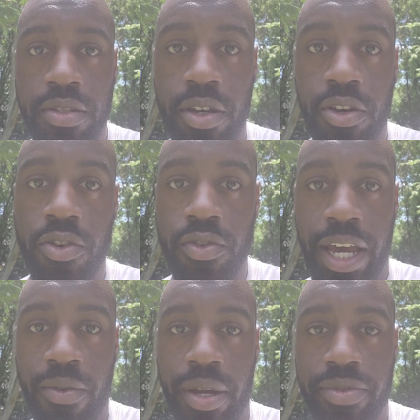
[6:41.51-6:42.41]
So
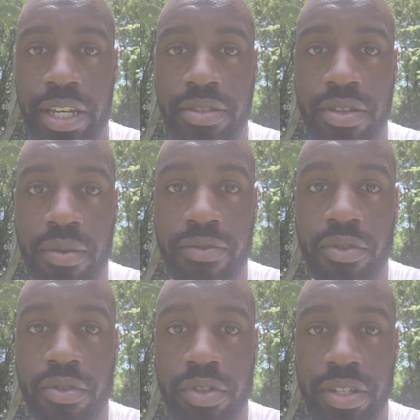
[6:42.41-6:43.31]
that wrapped things up
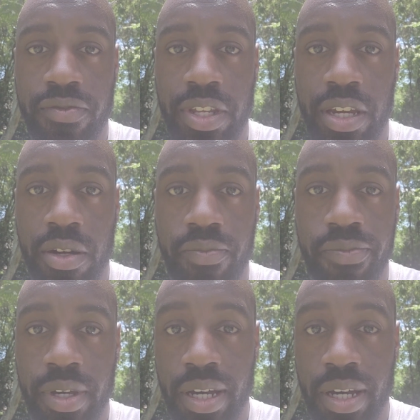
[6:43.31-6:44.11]
for this video.